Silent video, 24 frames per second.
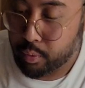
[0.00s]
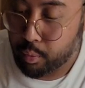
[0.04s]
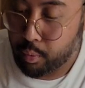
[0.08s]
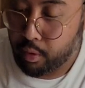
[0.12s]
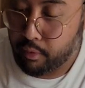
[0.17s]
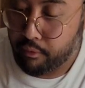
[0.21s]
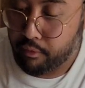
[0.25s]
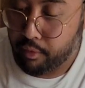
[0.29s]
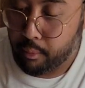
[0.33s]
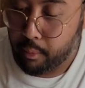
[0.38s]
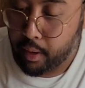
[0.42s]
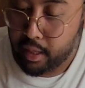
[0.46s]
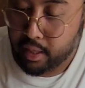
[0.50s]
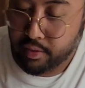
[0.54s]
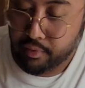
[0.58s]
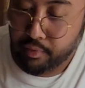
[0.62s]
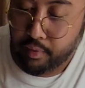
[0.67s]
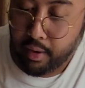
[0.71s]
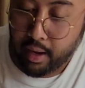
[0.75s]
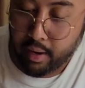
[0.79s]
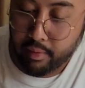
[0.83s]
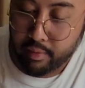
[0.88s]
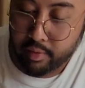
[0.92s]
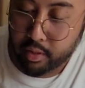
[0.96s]
1 for
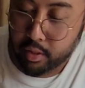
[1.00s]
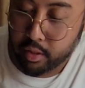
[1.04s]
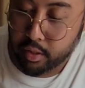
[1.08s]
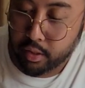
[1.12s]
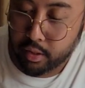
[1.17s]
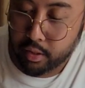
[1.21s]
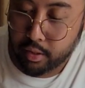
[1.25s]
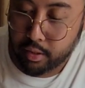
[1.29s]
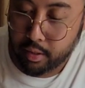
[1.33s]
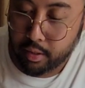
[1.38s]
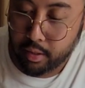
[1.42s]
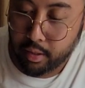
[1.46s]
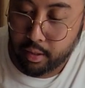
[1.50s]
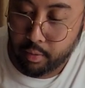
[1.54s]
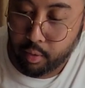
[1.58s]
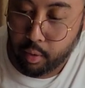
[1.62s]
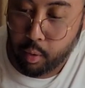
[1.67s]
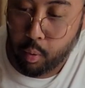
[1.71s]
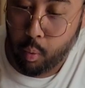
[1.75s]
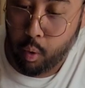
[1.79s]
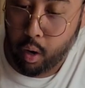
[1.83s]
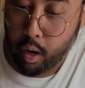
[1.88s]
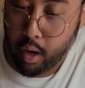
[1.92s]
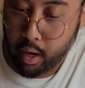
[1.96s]
-5 is just
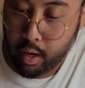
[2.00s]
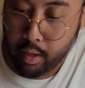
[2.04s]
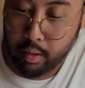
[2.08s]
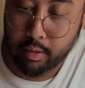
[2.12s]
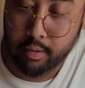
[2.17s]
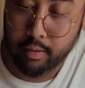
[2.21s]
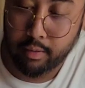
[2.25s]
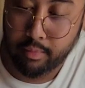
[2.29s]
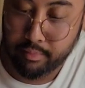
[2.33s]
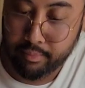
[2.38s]
required.